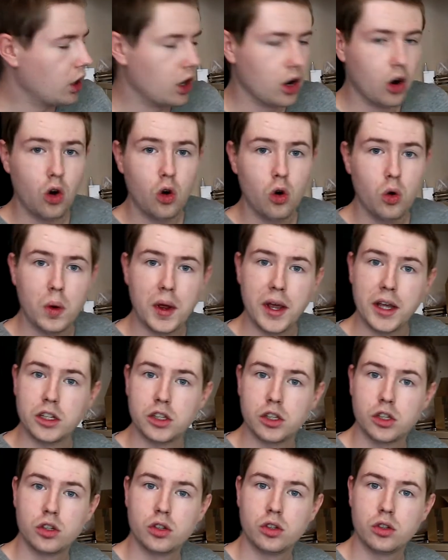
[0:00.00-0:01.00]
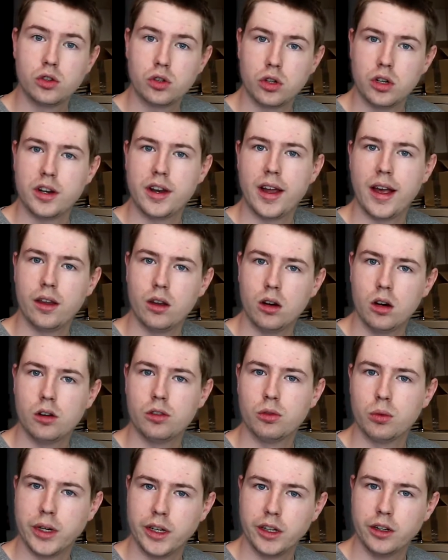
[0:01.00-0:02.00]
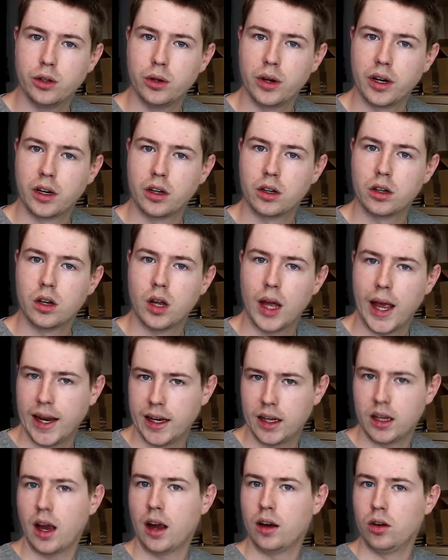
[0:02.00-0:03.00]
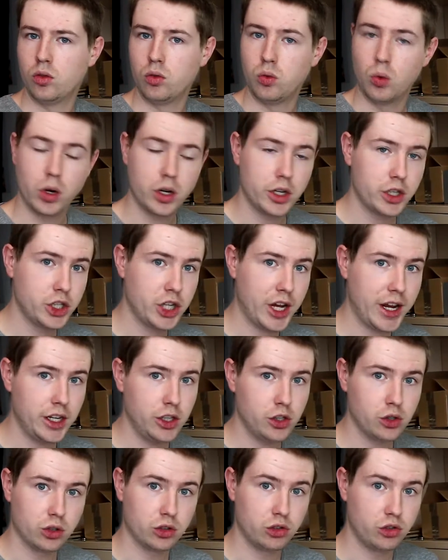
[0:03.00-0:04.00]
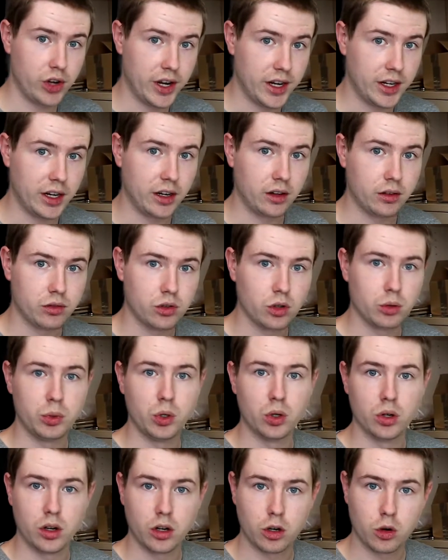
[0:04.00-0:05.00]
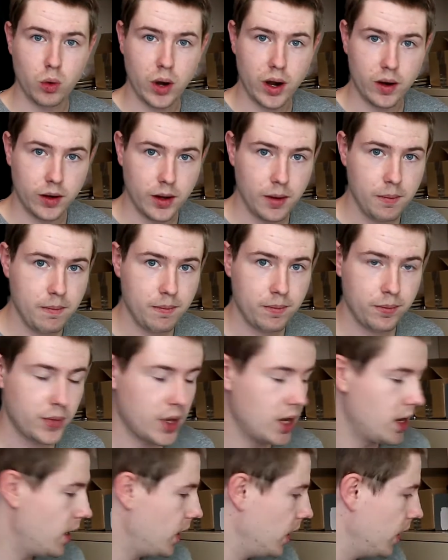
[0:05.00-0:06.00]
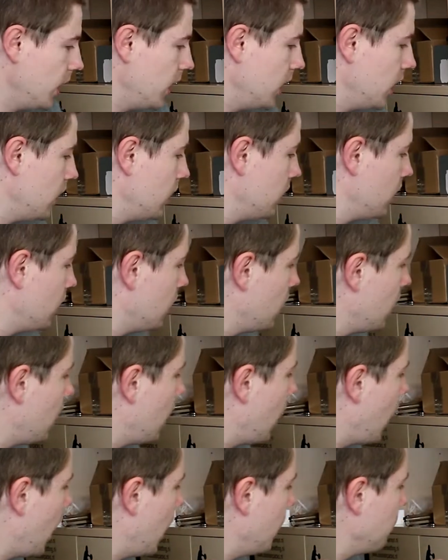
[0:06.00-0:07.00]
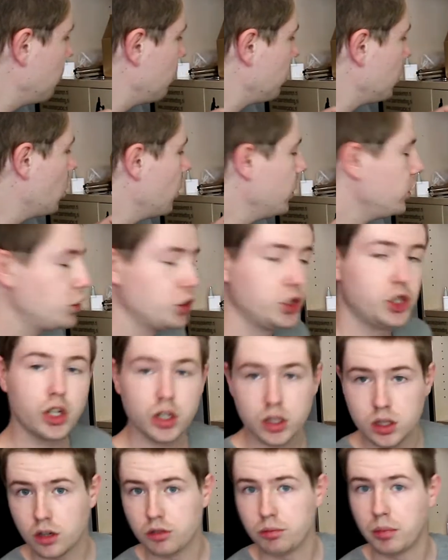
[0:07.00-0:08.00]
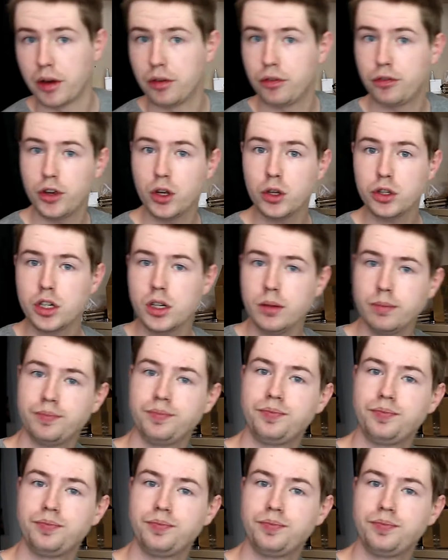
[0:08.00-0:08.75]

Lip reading: always turn that off when you're doing any kind of water change or draining from your aquarium. I'm going to shut off my filter,